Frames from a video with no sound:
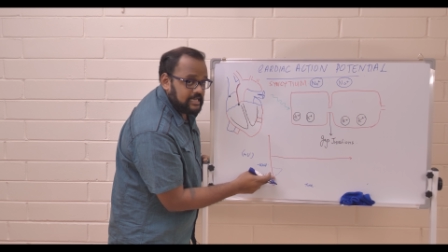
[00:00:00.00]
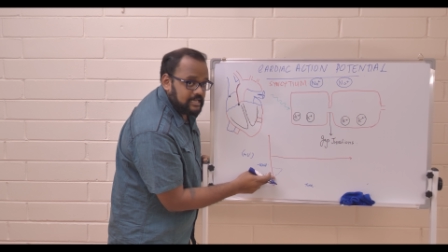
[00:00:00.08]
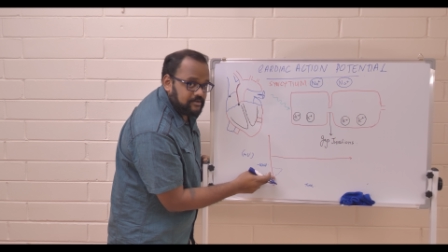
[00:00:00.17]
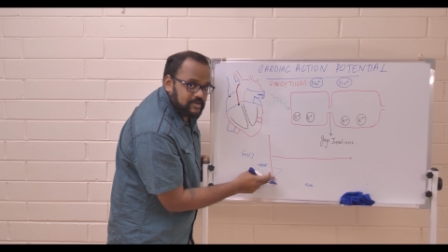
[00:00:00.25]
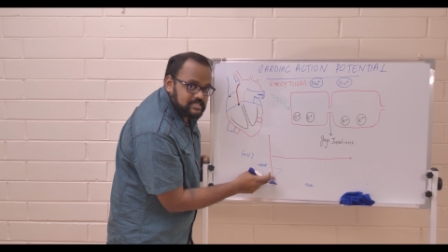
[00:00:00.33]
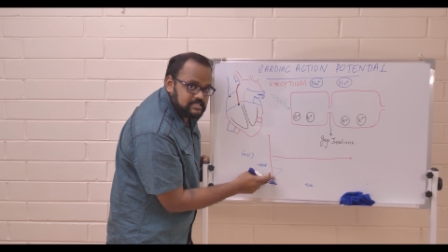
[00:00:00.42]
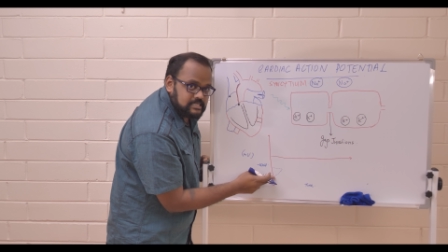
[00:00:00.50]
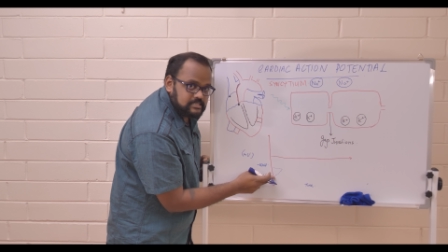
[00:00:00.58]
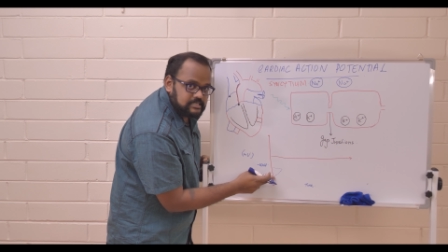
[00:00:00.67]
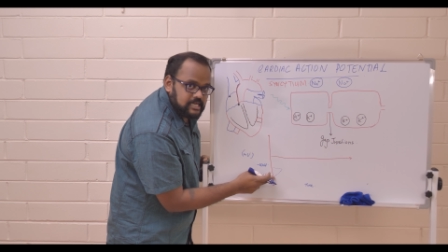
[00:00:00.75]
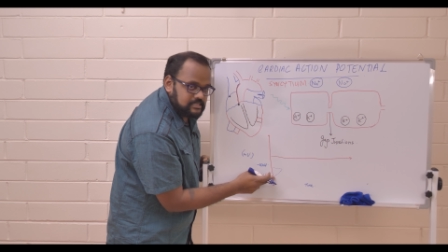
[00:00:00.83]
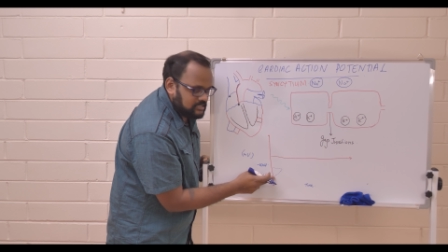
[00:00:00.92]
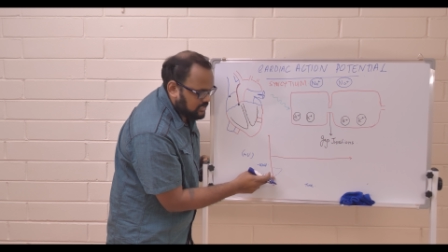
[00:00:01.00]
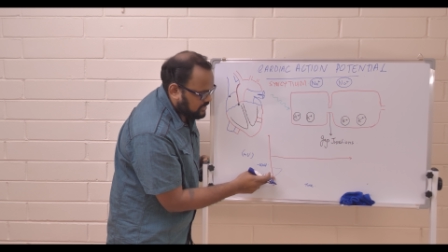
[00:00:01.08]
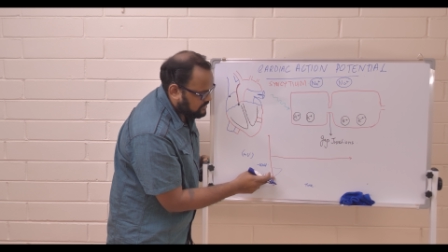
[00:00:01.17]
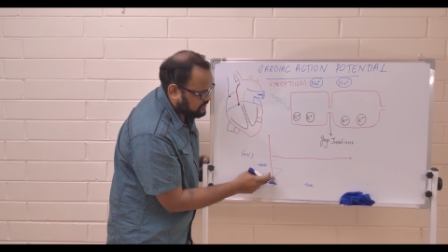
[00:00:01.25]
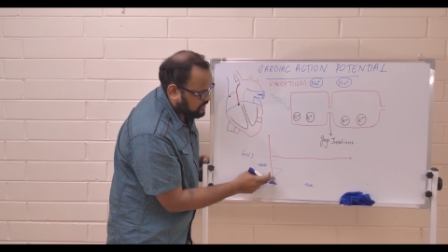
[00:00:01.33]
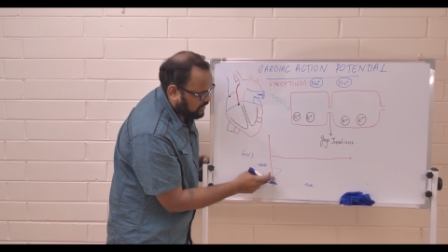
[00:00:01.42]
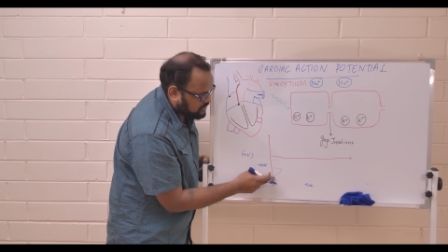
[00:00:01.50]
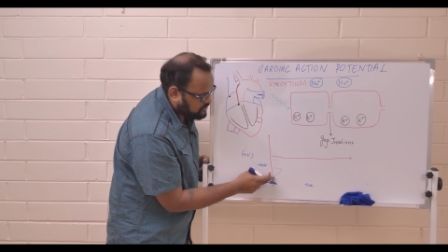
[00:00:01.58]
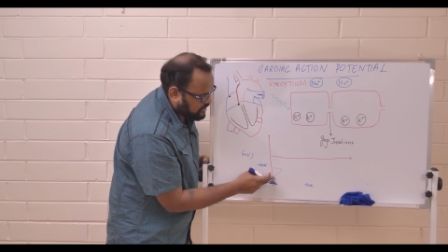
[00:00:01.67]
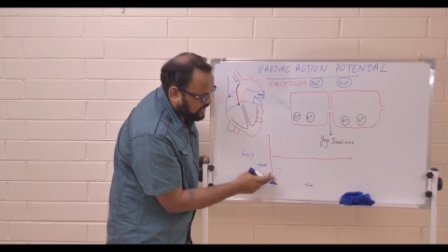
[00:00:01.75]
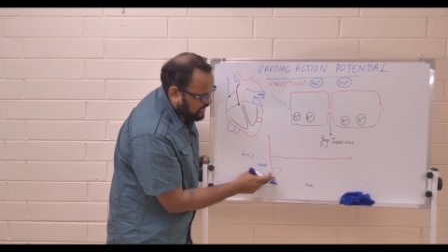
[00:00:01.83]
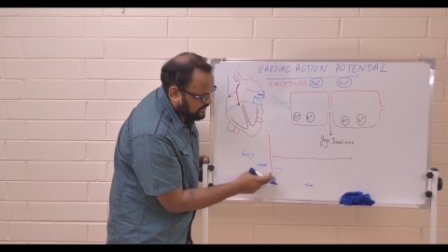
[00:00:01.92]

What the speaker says: in a resting state, it starts to get